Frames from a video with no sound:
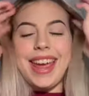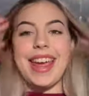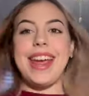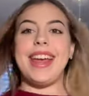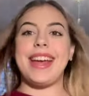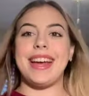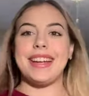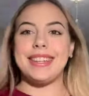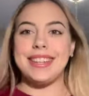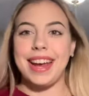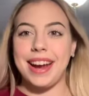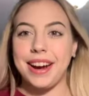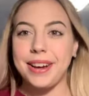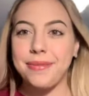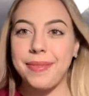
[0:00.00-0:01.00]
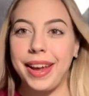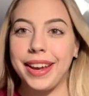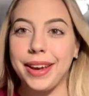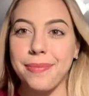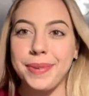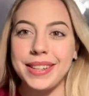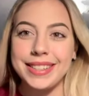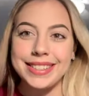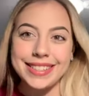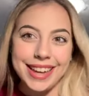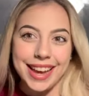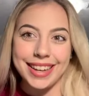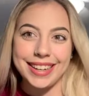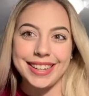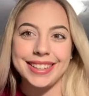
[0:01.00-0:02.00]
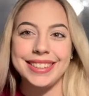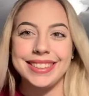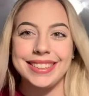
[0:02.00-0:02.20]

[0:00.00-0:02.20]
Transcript: and hair and makeup is done.